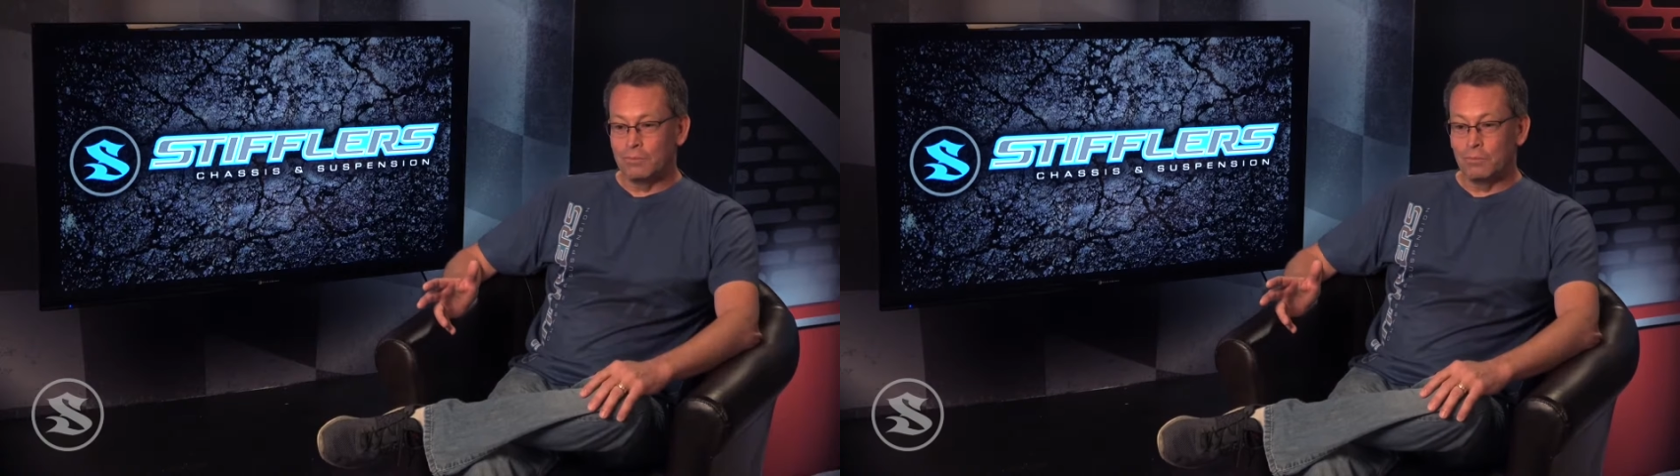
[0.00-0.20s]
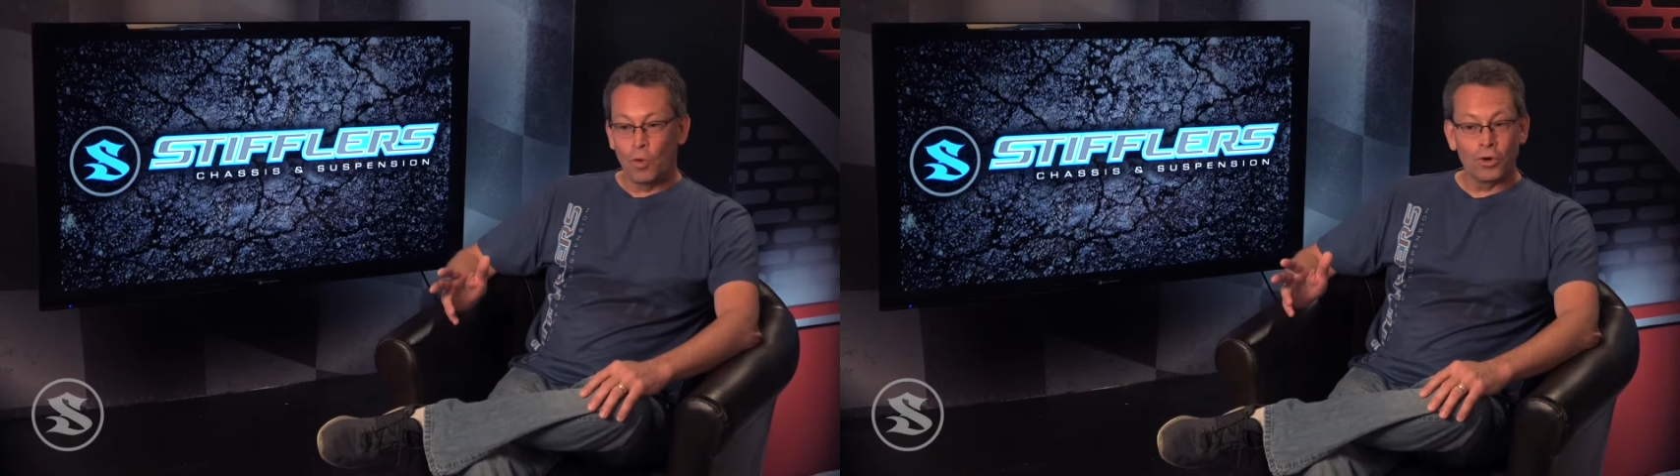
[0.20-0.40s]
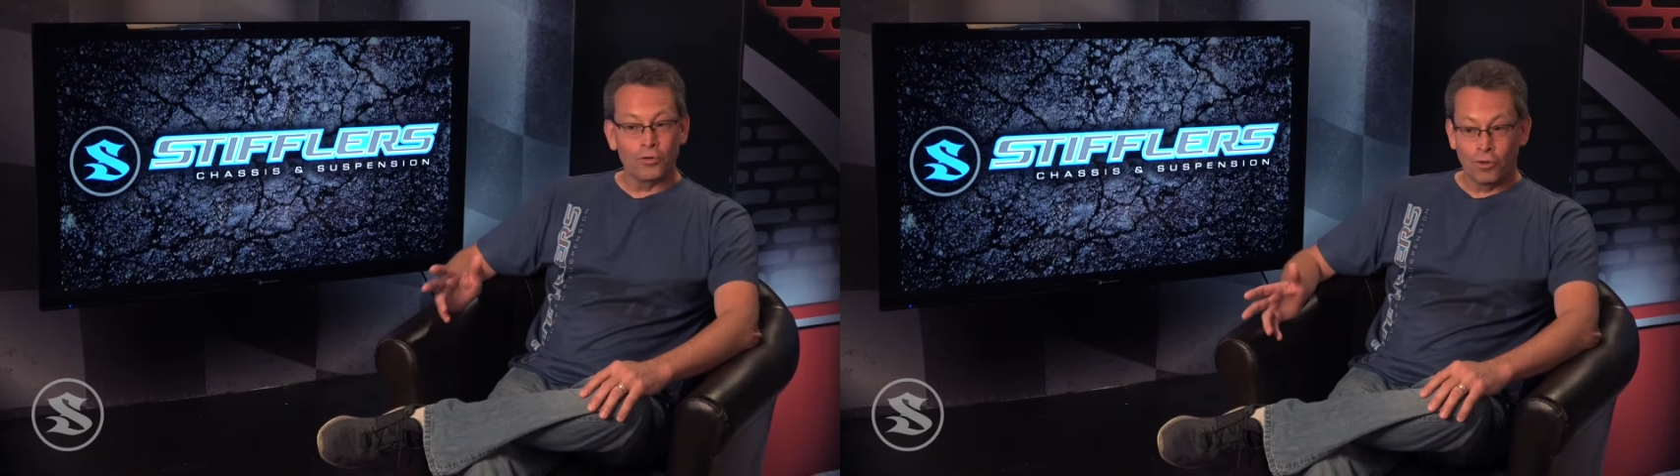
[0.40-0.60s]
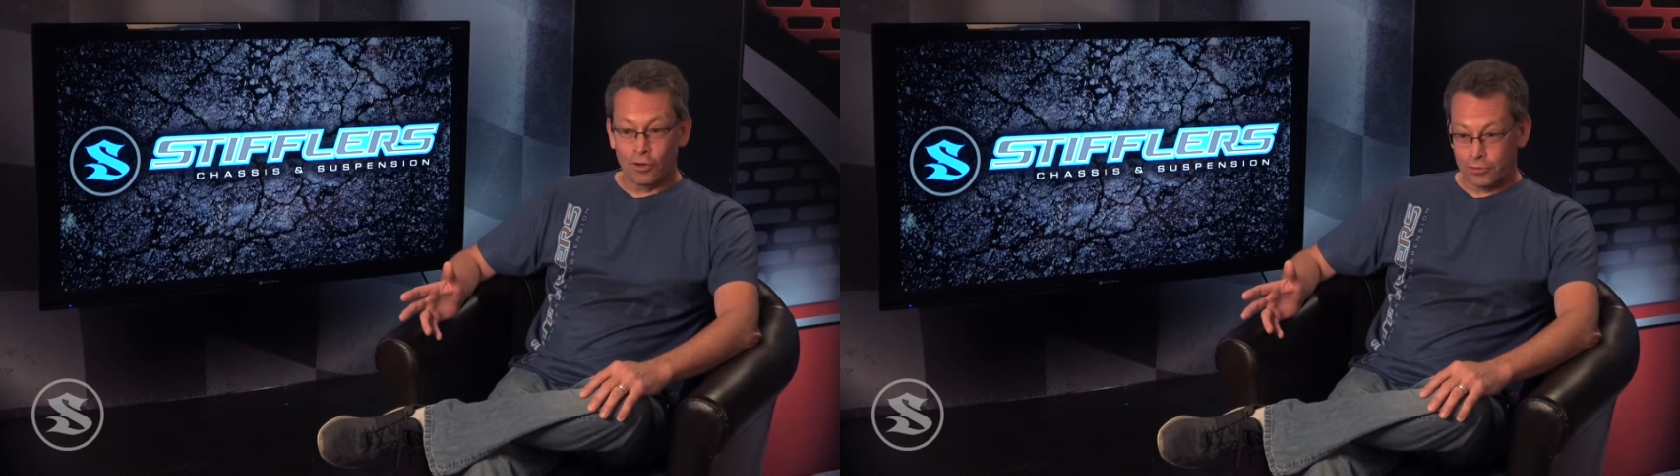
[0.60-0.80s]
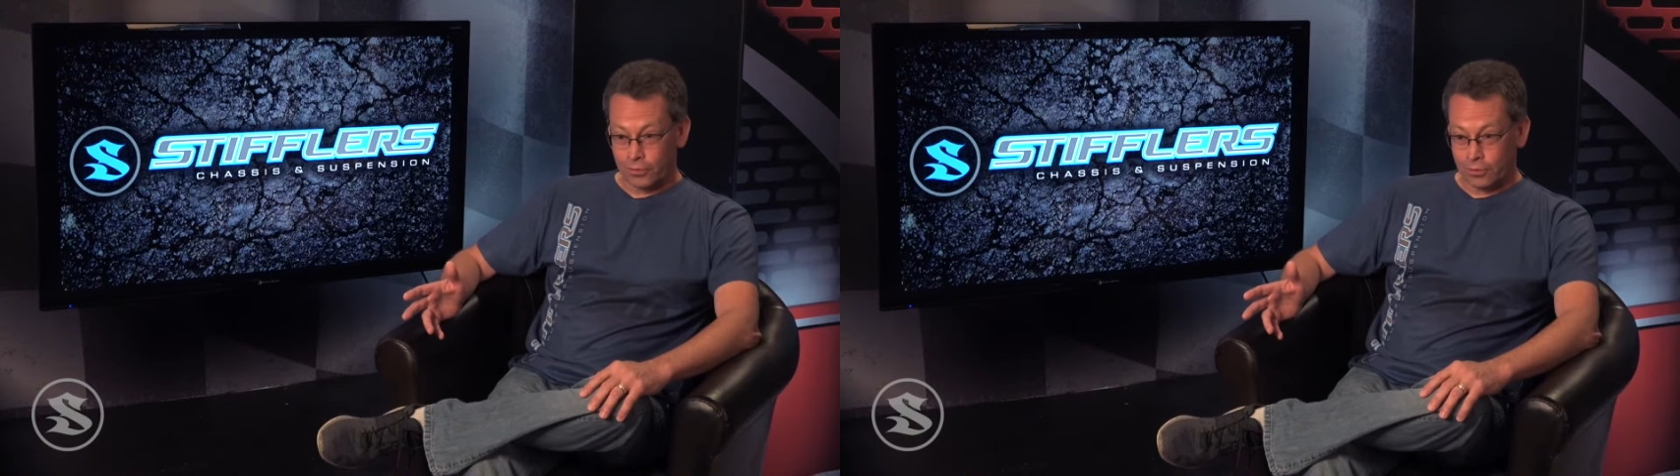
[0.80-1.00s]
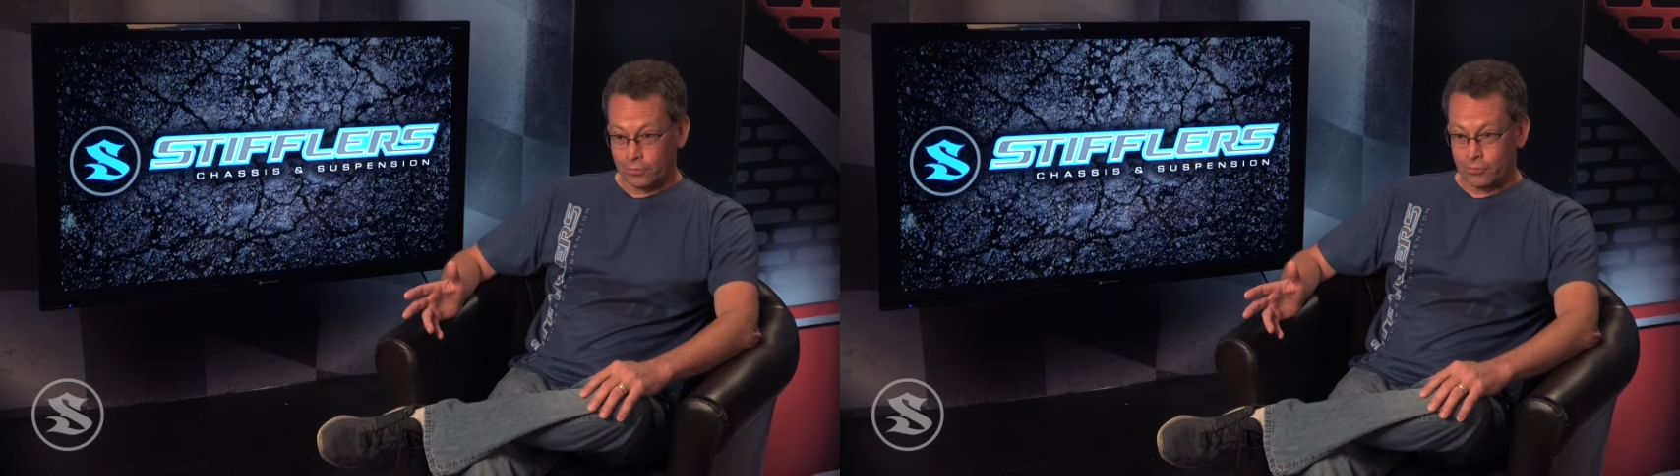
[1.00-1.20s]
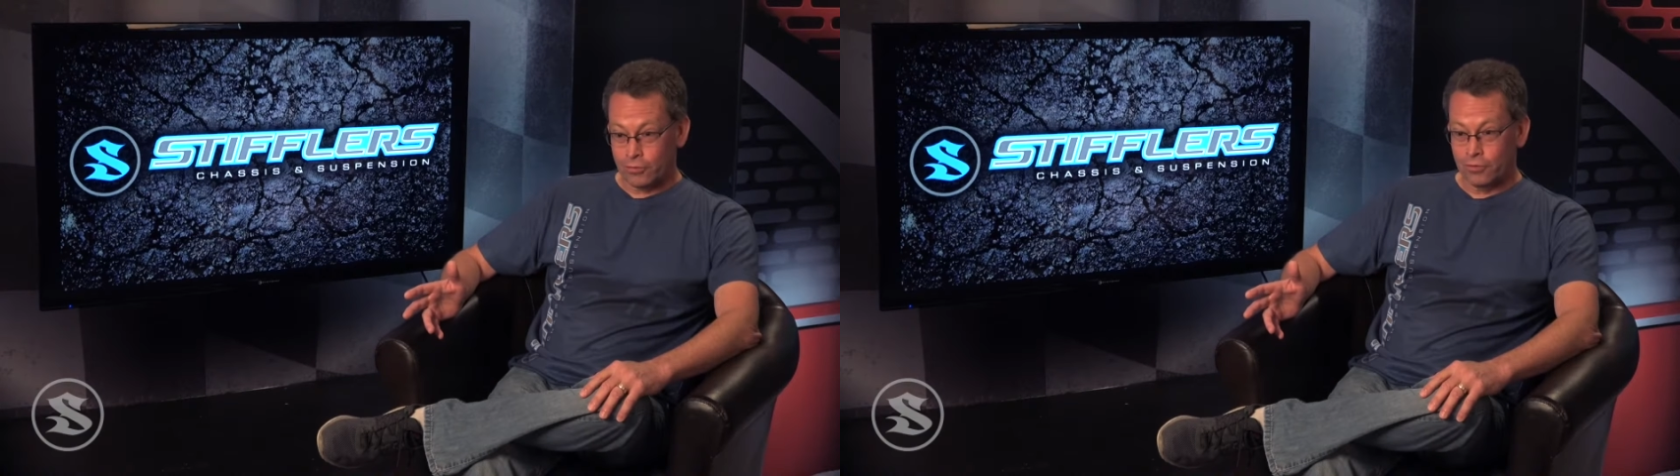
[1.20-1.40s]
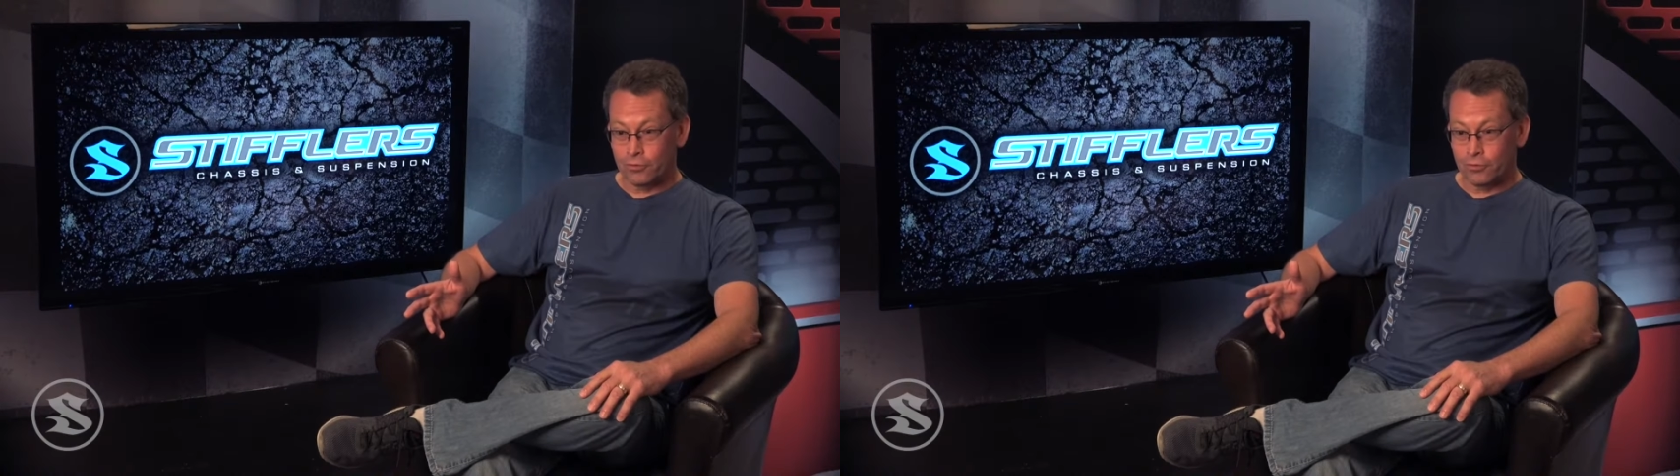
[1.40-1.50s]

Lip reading: more exhaust clearance.